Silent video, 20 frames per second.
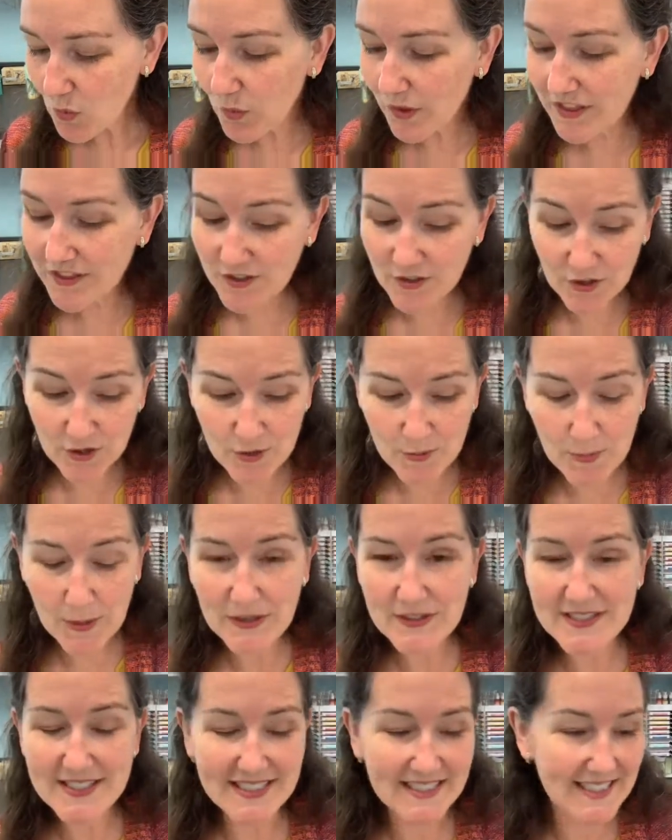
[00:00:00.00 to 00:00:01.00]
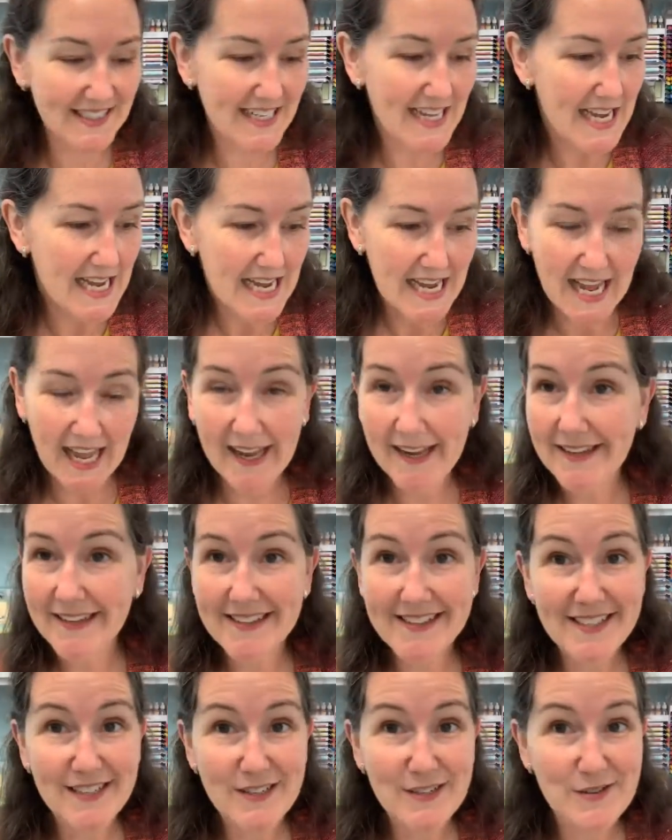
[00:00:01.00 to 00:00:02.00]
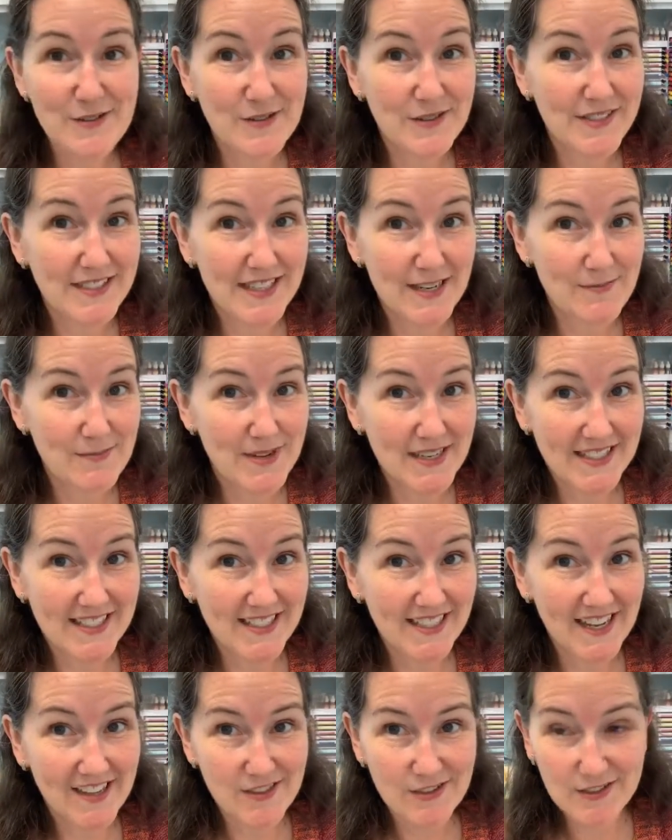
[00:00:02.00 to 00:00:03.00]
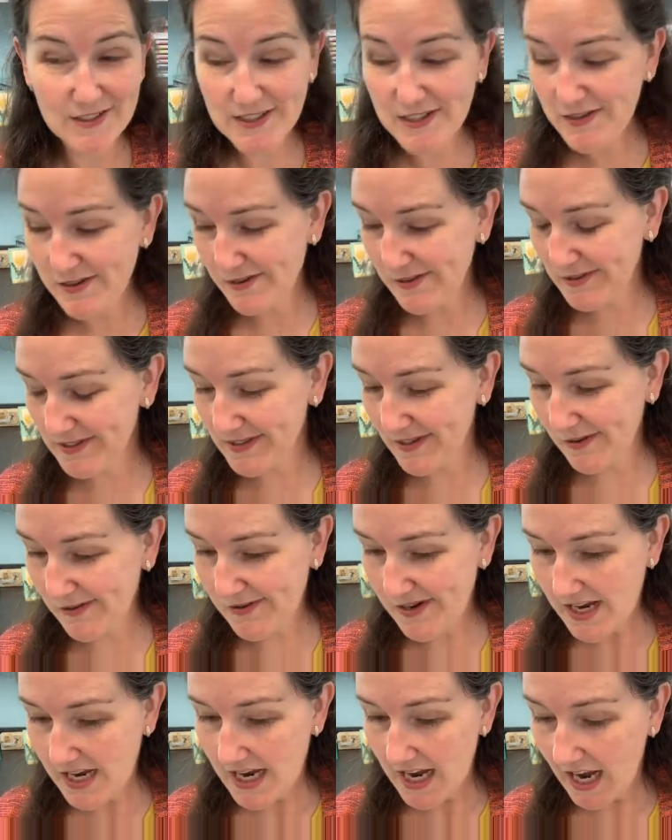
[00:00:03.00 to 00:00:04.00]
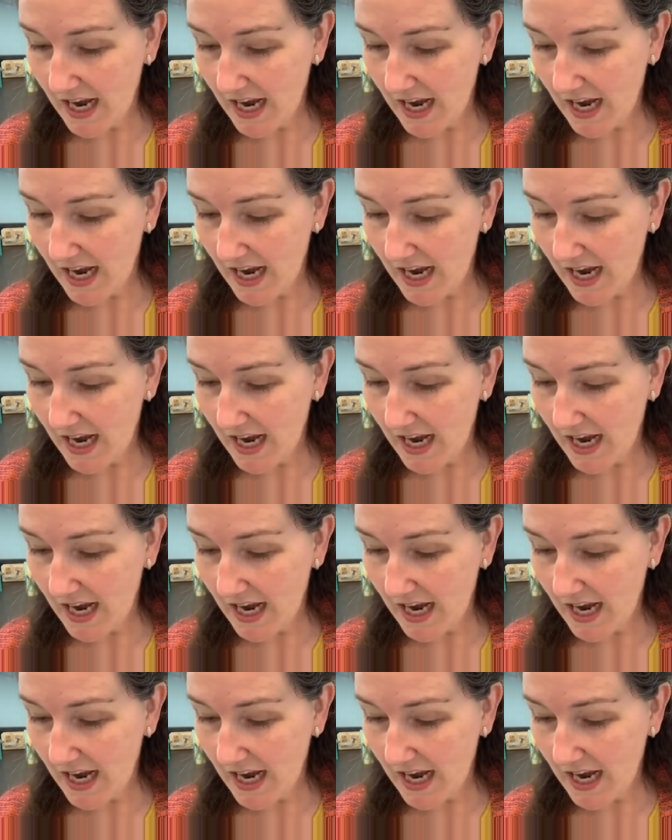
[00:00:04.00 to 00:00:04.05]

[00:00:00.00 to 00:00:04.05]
with your person and do your stamping together too. So